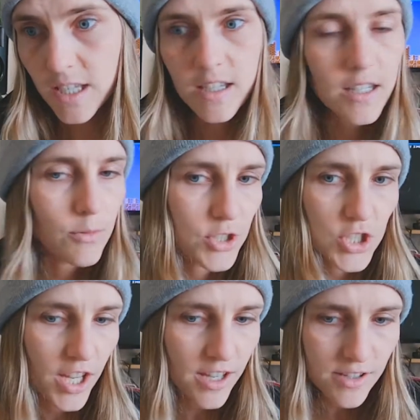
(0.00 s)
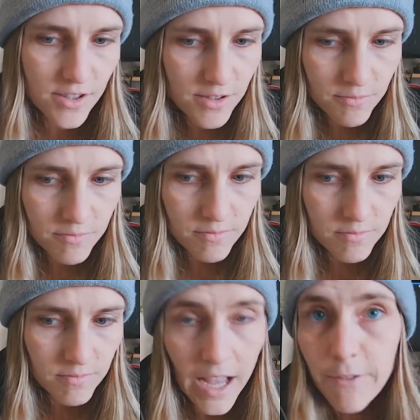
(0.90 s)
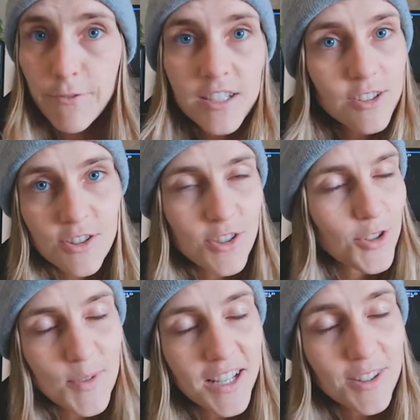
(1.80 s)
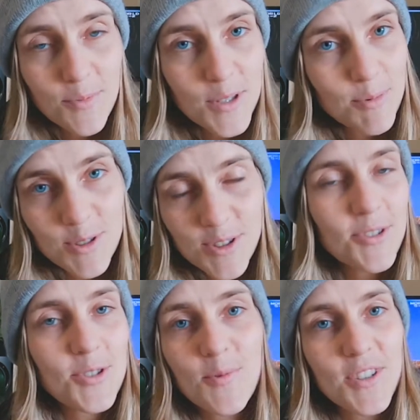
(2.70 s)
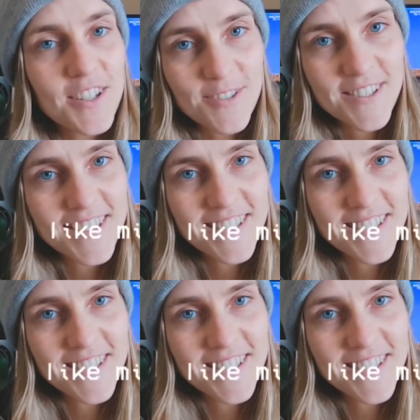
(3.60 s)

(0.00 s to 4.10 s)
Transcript: in which case, have fun consuming other people's YouTube videos.